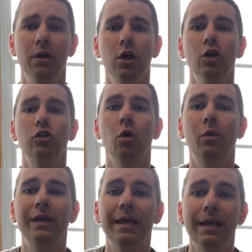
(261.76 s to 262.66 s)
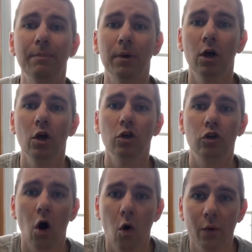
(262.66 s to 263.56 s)
So keep
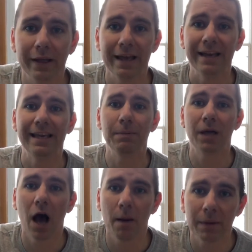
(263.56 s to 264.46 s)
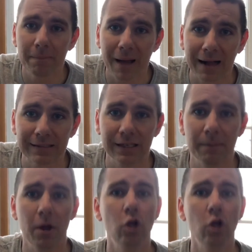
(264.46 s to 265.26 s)
going, keep coming back to Him.